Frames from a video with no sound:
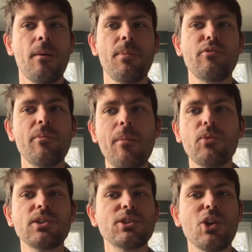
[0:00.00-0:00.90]
But
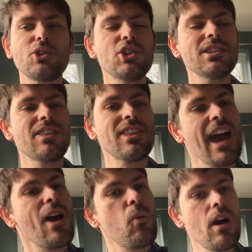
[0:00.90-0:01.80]
remember, it's not just
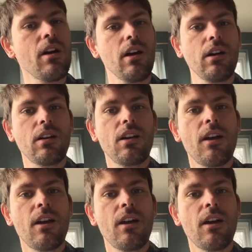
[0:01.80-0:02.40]
their work.